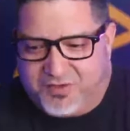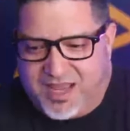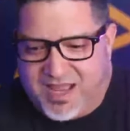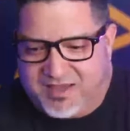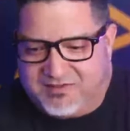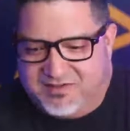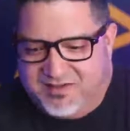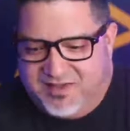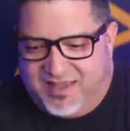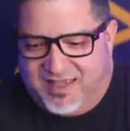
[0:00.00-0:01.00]
React,
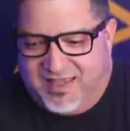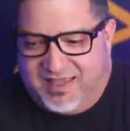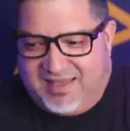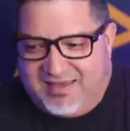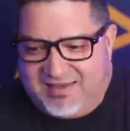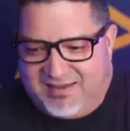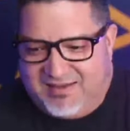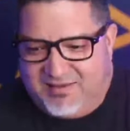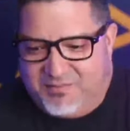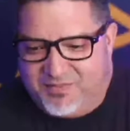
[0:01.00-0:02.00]
and
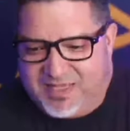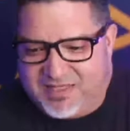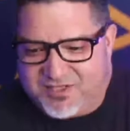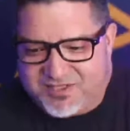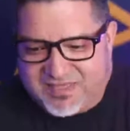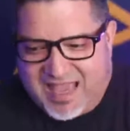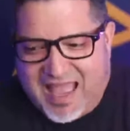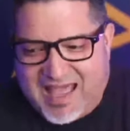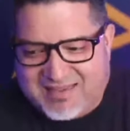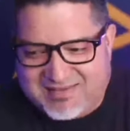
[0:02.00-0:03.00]
it just
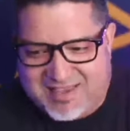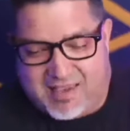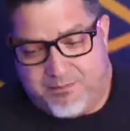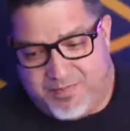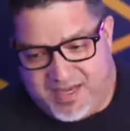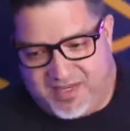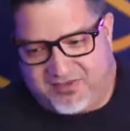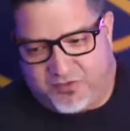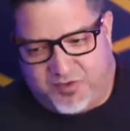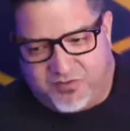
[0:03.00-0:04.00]
has a big
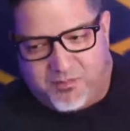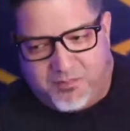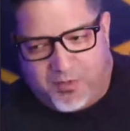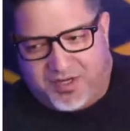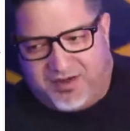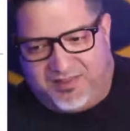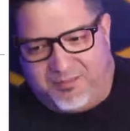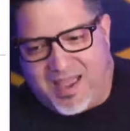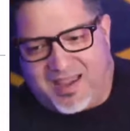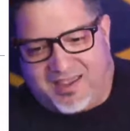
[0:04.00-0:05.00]
sort of component on
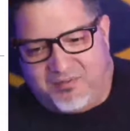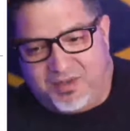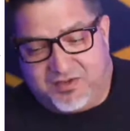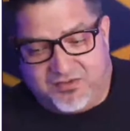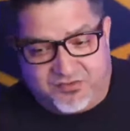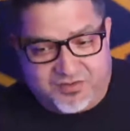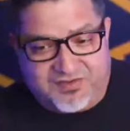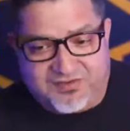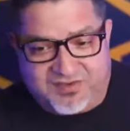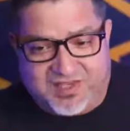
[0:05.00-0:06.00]
the back end, because you're
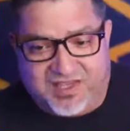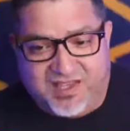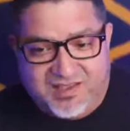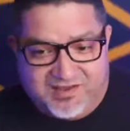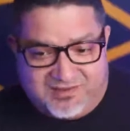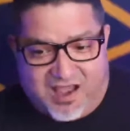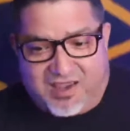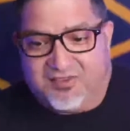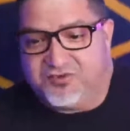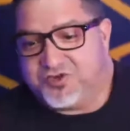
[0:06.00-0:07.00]
essentially
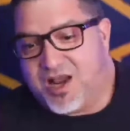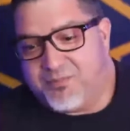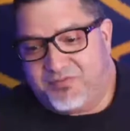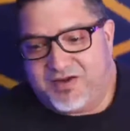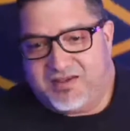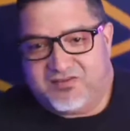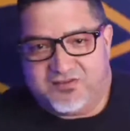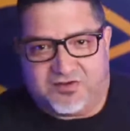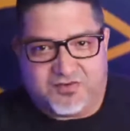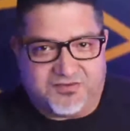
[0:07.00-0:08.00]
talking to Shopify
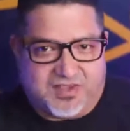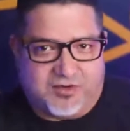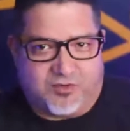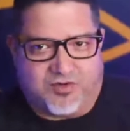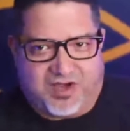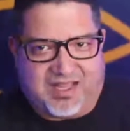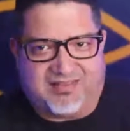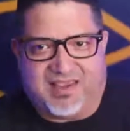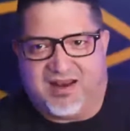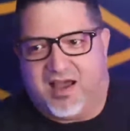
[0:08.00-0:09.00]
servers in order to
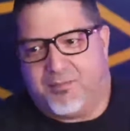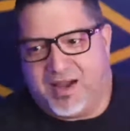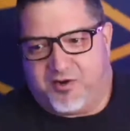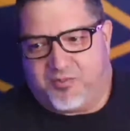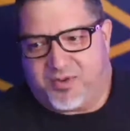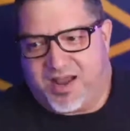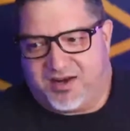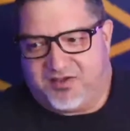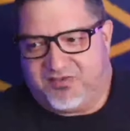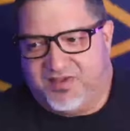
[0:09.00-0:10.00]
get data about your
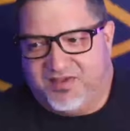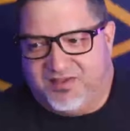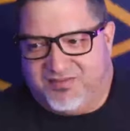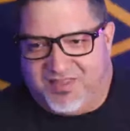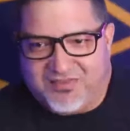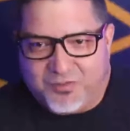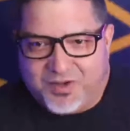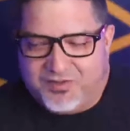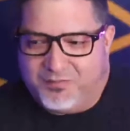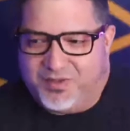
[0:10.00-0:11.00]
products. So that's
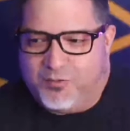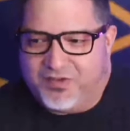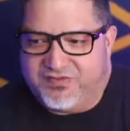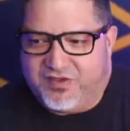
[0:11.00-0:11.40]
one of the big ones.